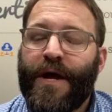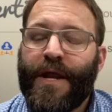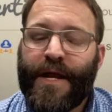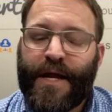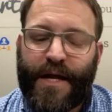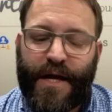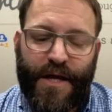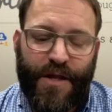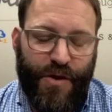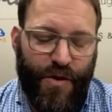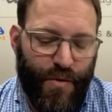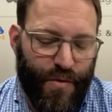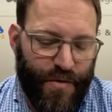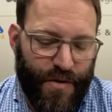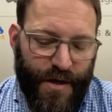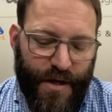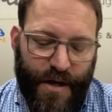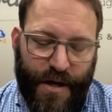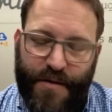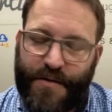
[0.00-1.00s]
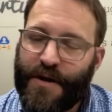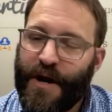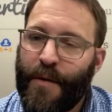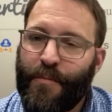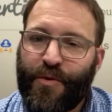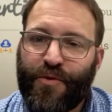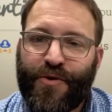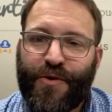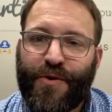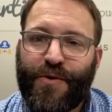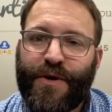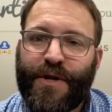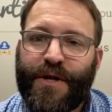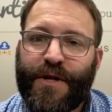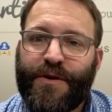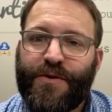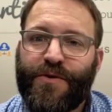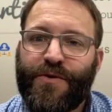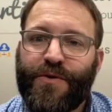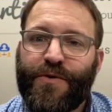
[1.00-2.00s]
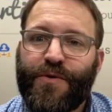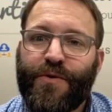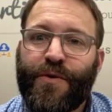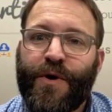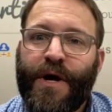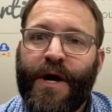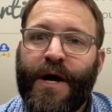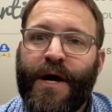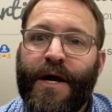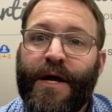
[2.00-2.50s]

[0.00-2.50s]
And again, using it as an opportunity to